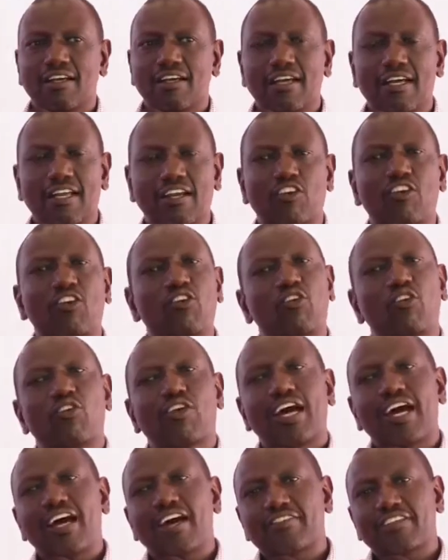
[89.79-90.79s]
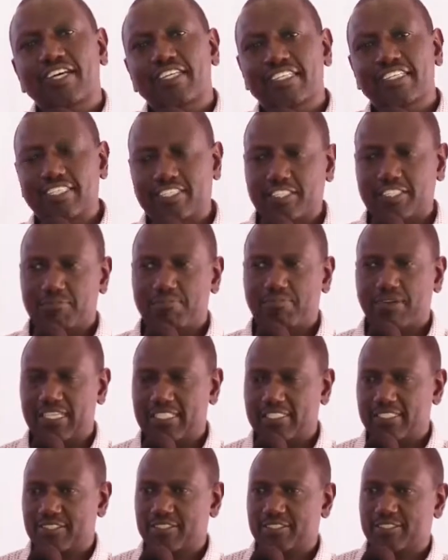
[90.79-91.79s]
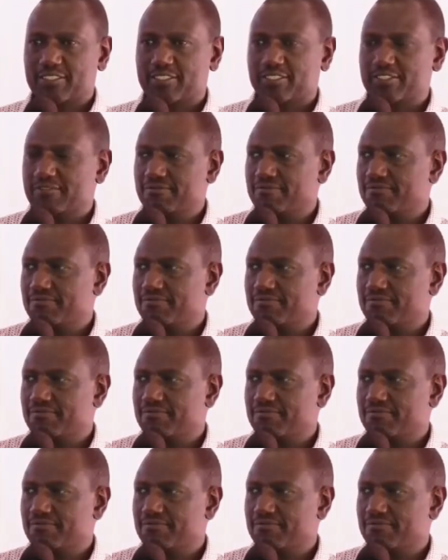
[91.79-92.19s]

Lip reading: and all other disciplines